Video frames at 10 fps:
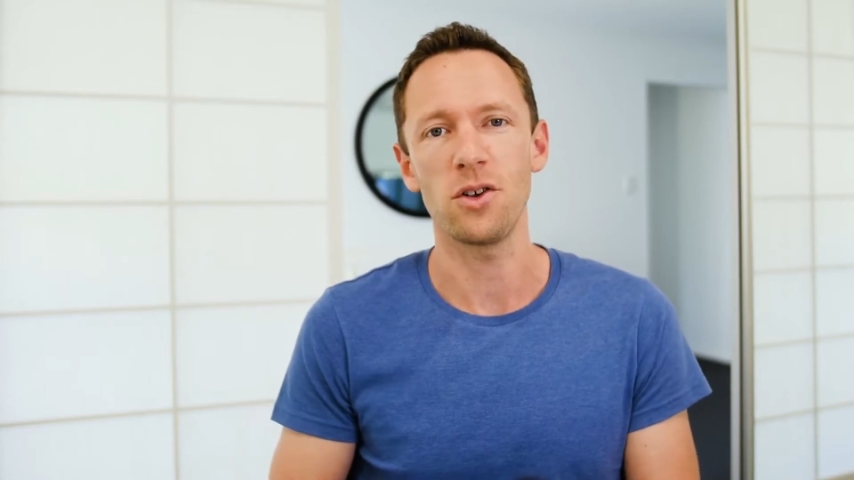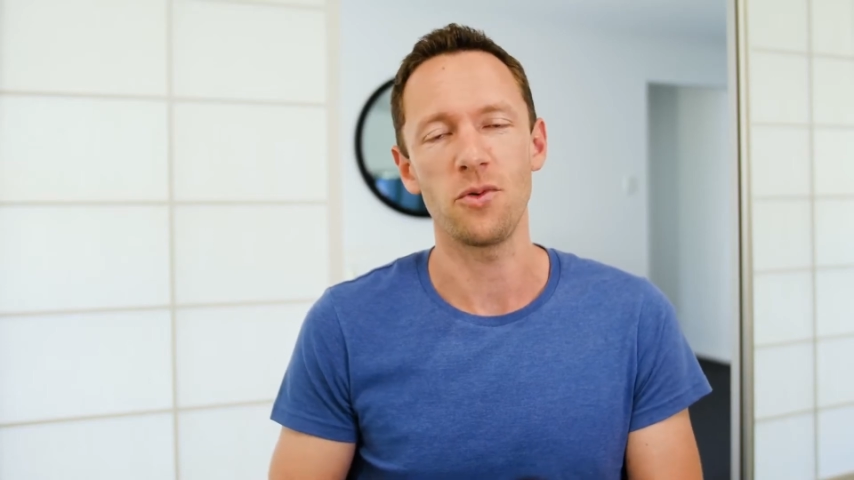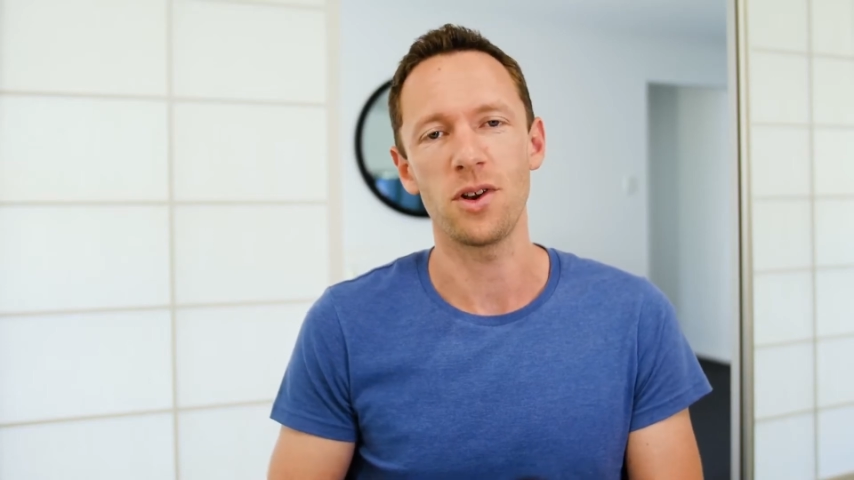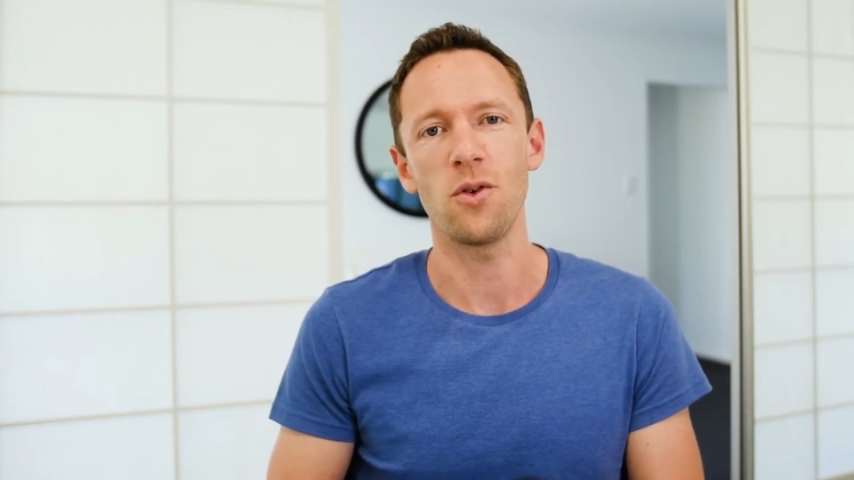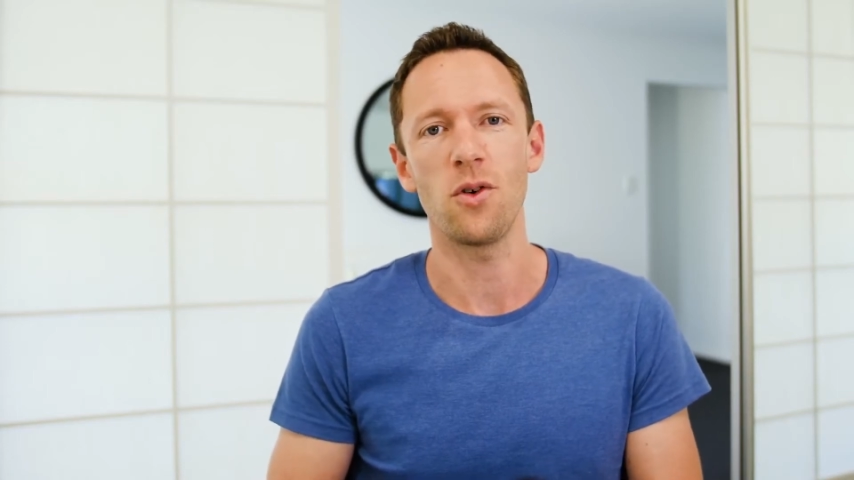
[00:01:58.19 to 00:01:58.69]
you're
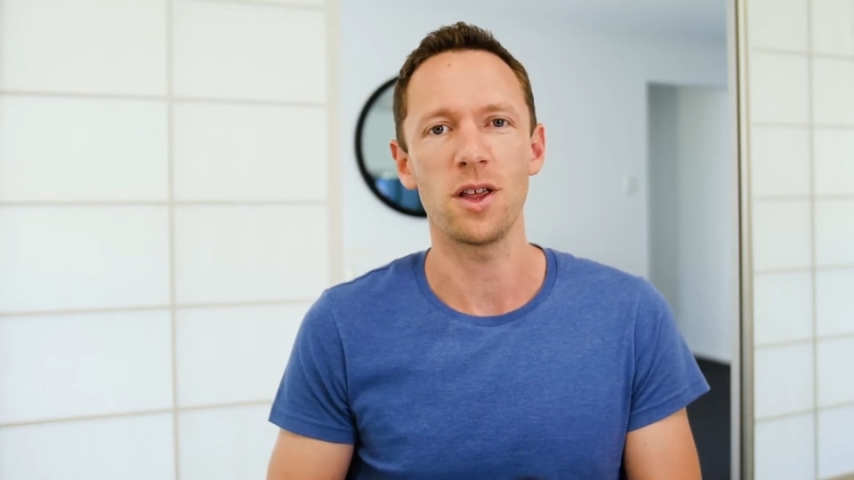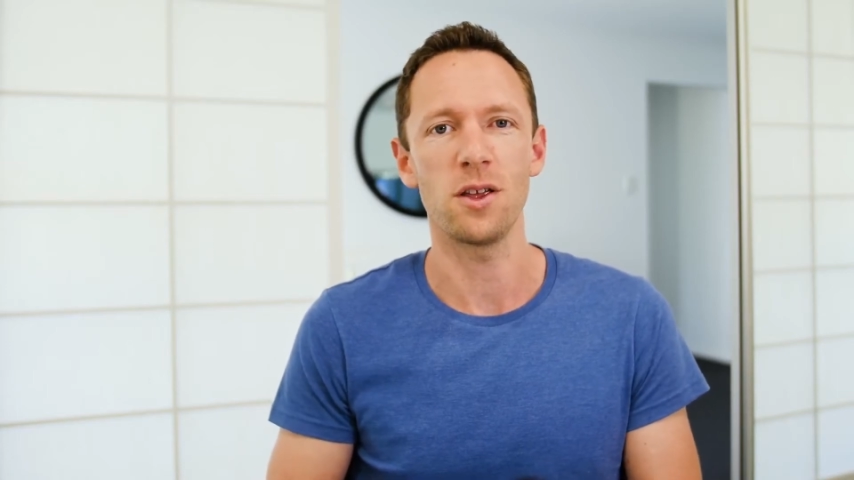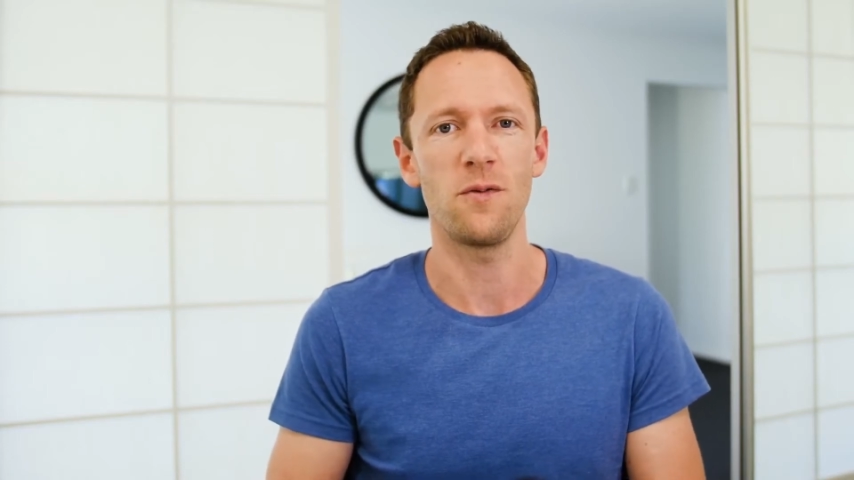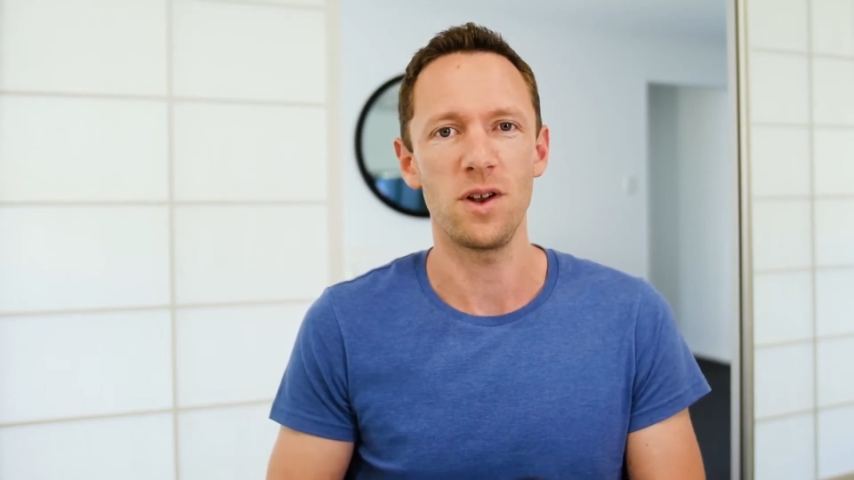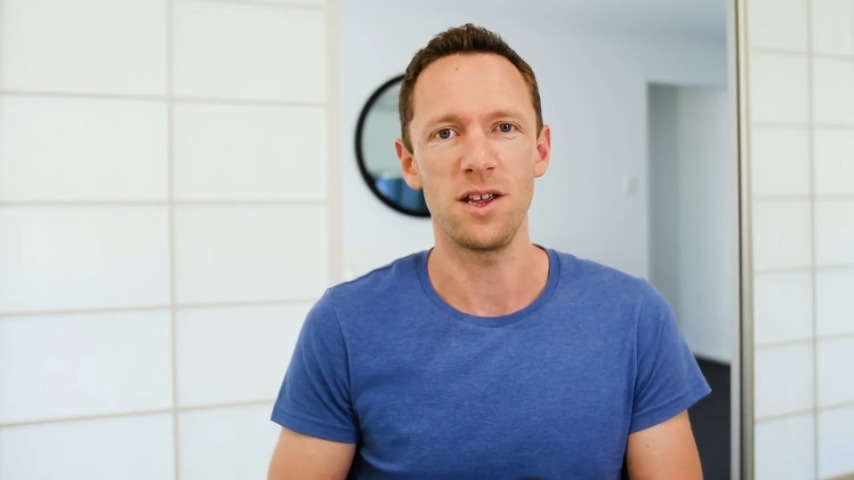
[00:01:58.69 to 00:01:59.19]
recording
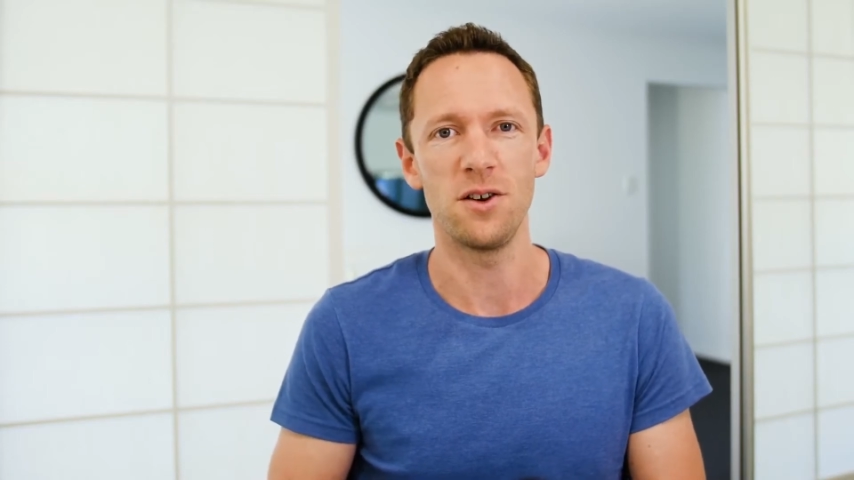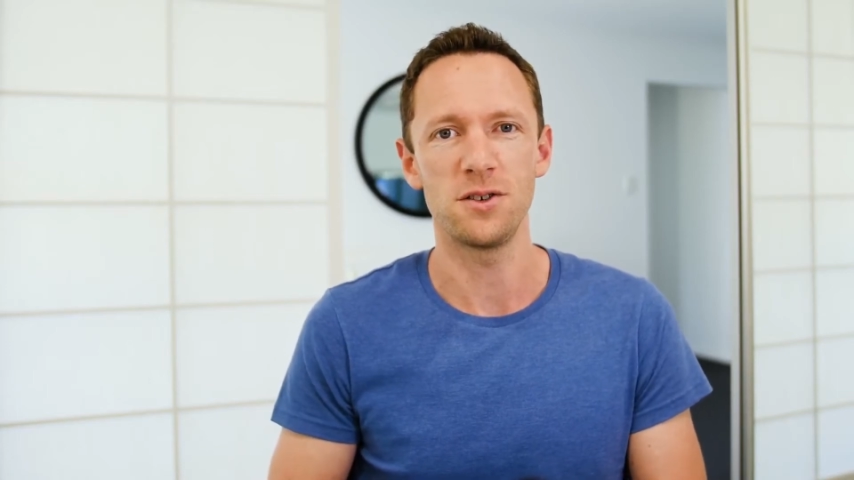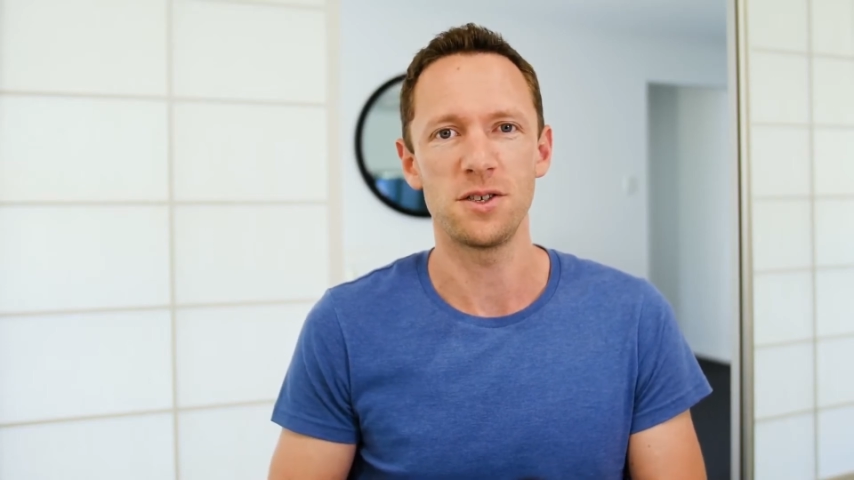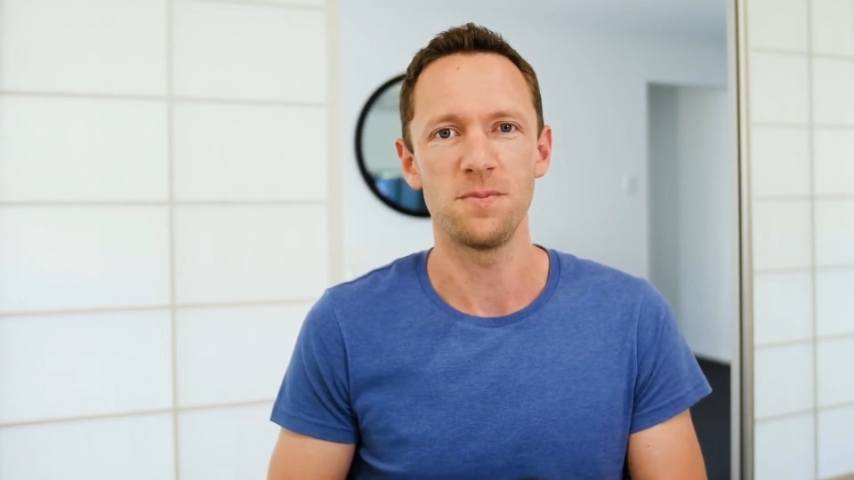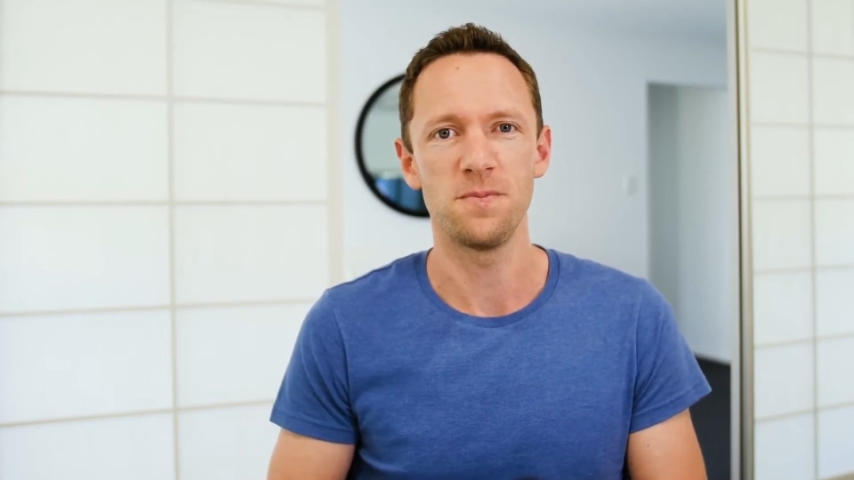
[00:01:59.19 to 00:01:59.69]
your videos.